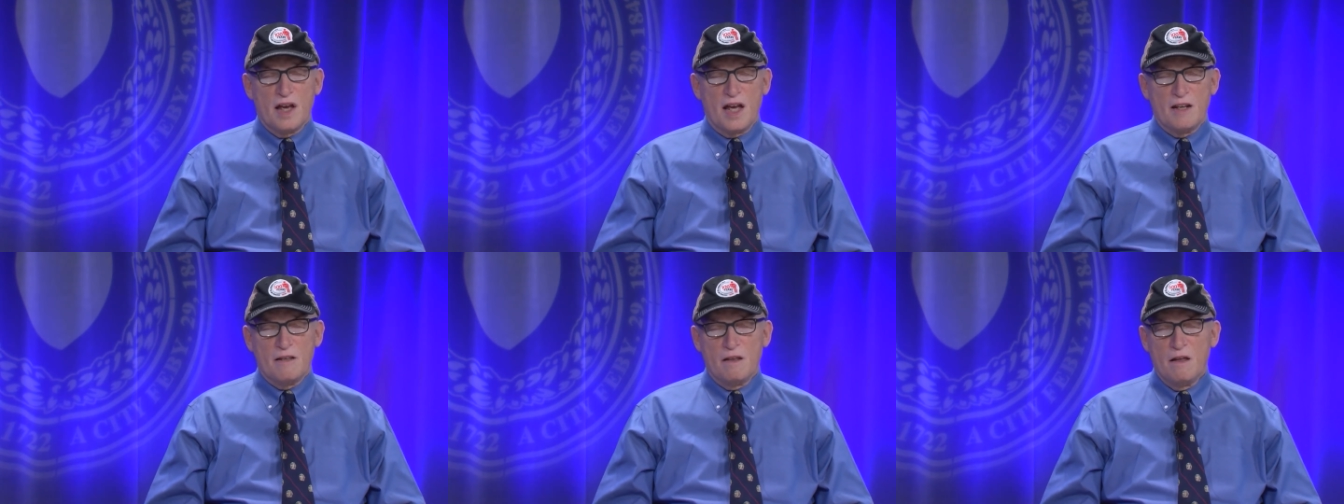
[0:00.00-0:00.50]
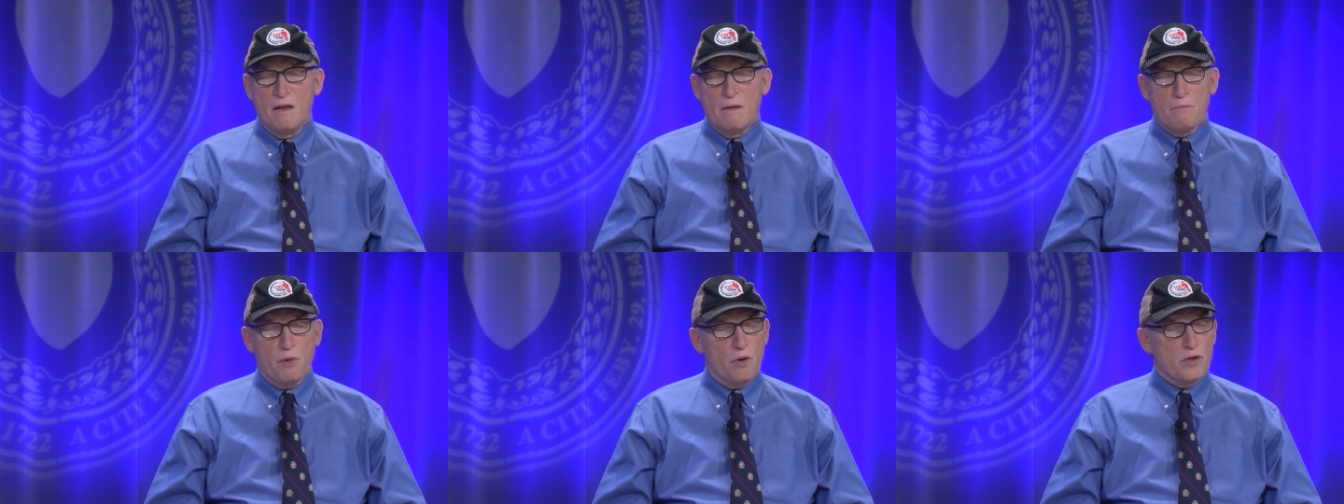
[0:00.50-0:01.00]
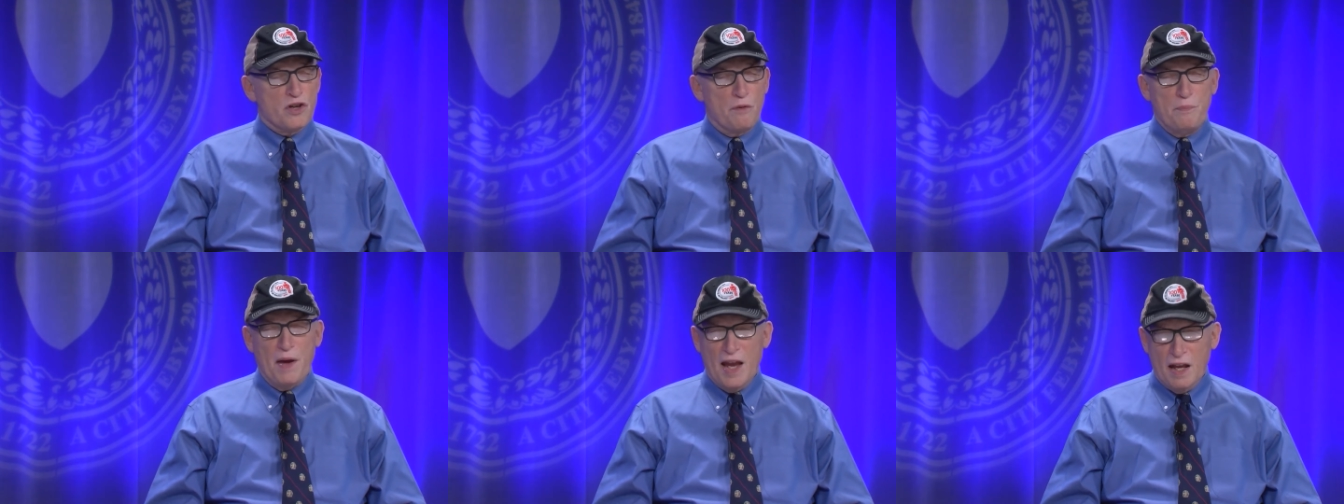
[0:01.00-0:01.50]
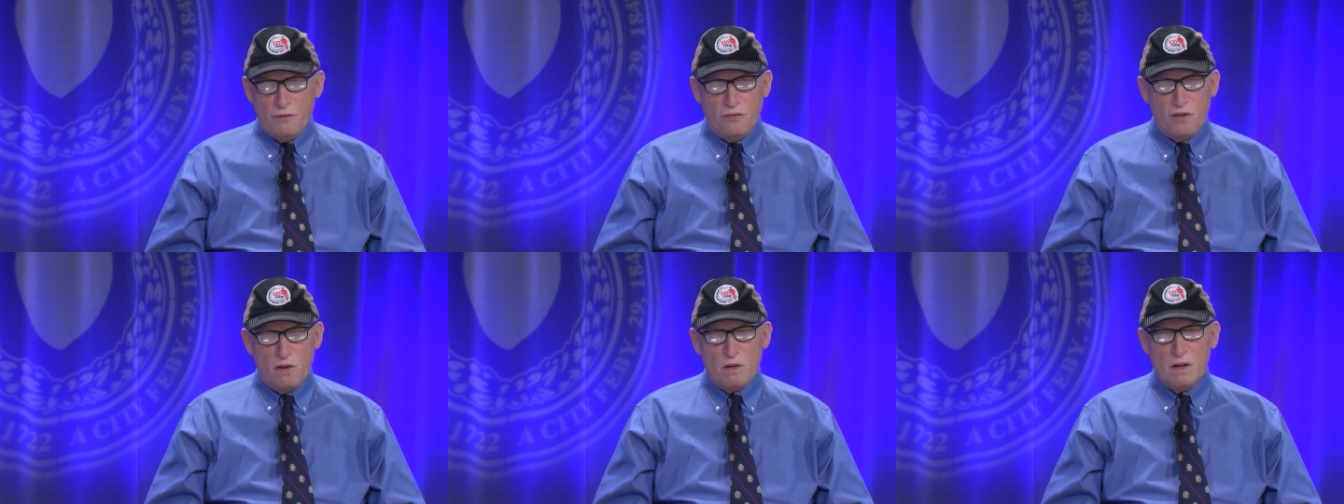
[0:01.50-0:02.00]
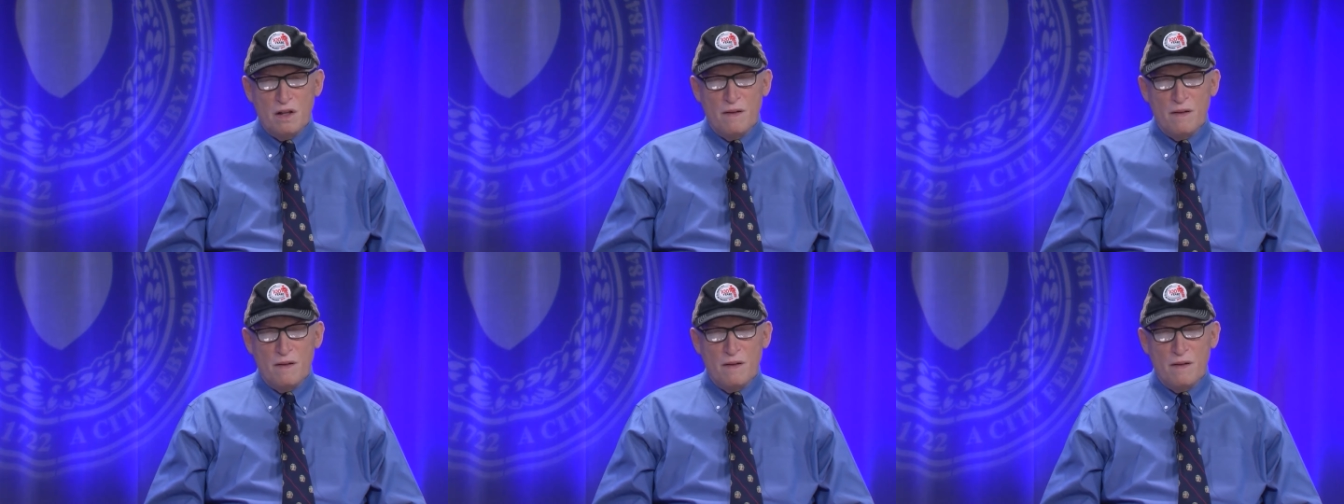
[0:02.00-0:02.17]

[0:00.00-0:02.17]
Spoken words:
And burns are painful,